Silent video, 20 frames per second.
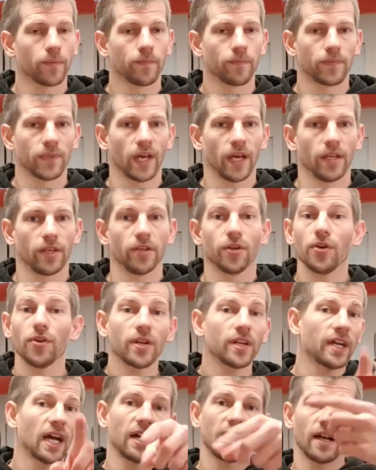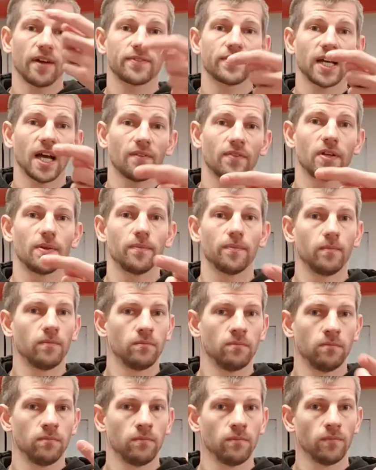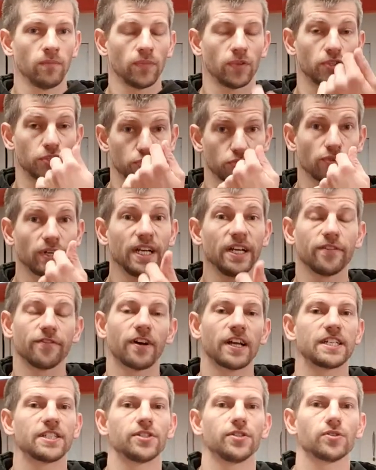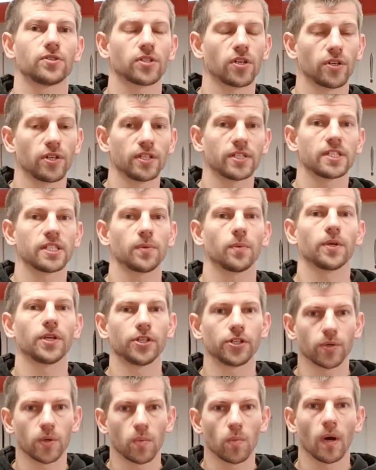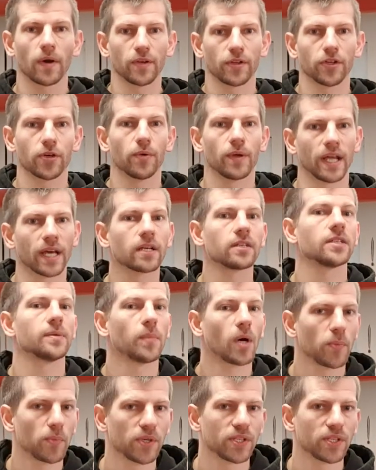Yeah, you don't have to have the screen facing so you can see what you're doing while you're doing it, because it might be a